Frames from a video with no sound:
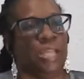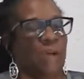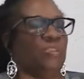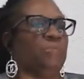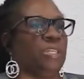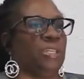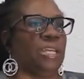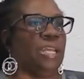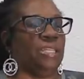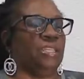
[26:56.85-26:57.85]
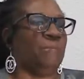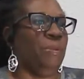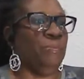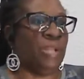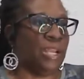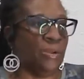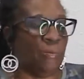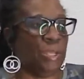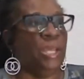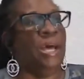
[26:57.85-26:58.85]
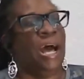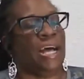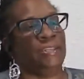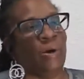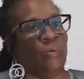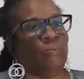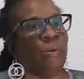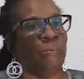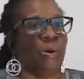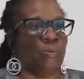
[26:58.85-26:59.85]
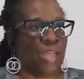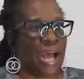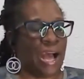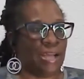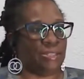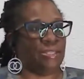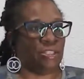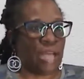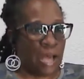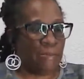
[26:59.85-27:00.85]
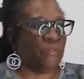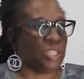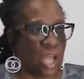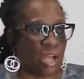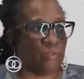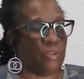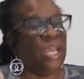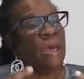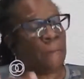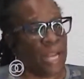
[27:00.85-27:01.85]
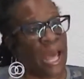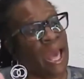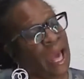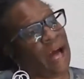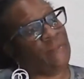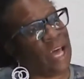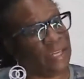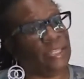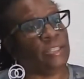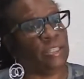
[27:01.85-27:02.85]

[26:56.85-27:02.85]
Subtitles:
it now for special occasions and people that know me. I don't promote that I'm in photography. But I have had a